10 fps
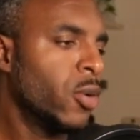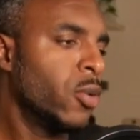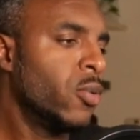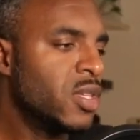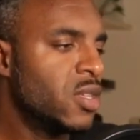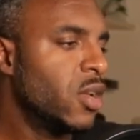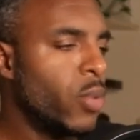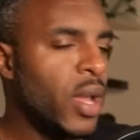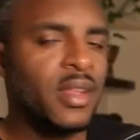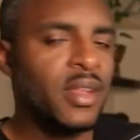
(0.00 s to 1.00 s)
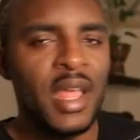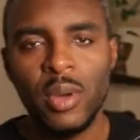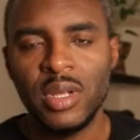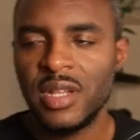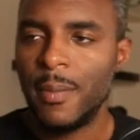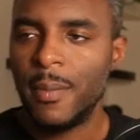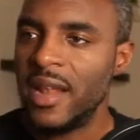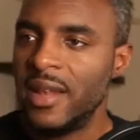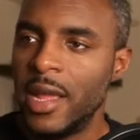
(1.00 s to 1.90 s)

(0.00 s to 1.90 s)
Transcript: It wasn't a great day. It wasn't a bad day.